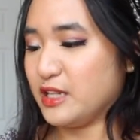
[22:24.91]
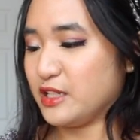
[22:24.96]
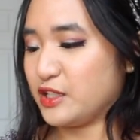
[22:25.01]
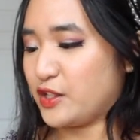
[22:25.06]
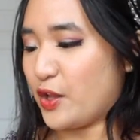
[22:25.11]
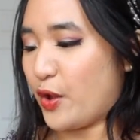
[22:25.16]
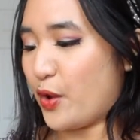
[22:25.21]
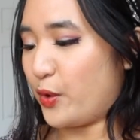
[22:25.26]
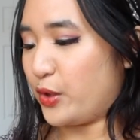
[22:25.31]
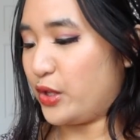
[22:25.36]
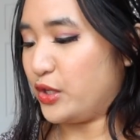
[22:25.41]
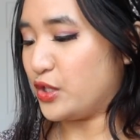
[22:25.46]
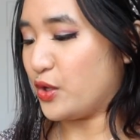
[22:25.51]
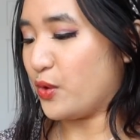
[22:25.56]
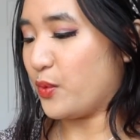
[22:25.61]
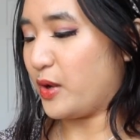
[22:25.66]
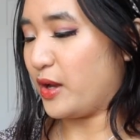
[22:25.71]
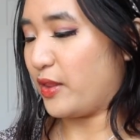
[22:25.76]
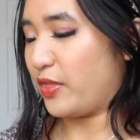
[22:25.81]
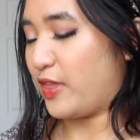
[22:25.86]
So you
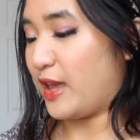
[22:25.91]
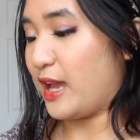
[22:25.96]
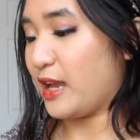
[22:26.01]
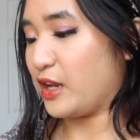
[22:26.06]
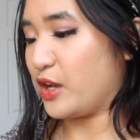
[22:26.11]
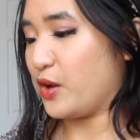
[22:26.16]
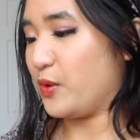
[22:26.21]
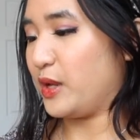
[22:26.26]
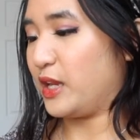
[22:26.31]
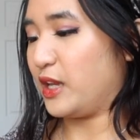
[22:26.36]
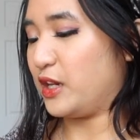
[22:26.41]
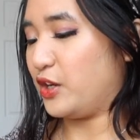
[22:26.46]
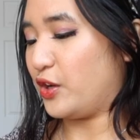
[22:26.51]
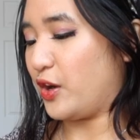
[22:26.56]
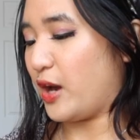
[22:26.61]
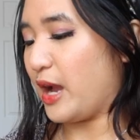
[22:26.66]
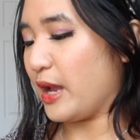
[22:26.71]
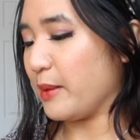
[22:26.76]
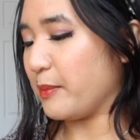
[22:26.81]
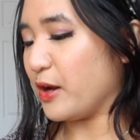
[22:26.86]
don't want that going in
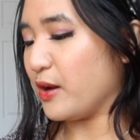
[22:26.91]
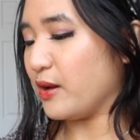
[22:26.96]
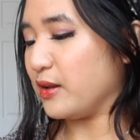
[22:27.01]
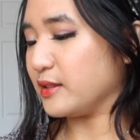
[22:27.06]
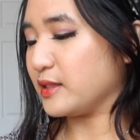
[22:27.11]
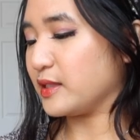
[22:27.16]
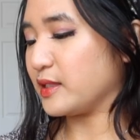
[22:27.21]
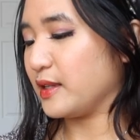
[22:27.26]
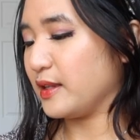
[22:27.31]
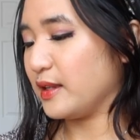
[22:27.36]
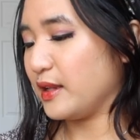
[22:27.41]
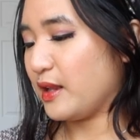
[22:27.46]
your eyeballs.